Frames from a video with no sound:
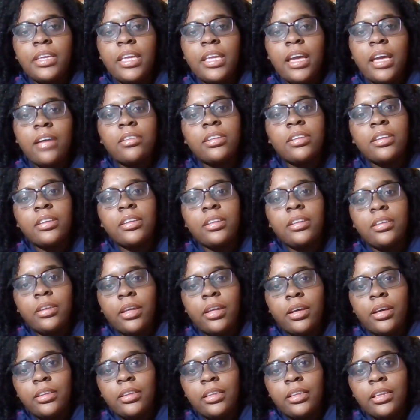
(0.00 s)
counting
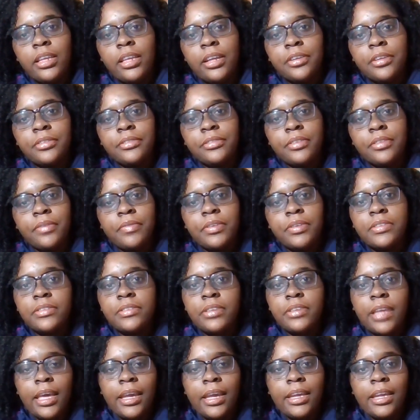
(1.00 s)
the letters of his
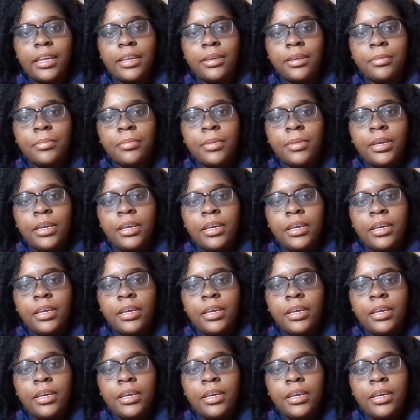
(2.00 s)
name.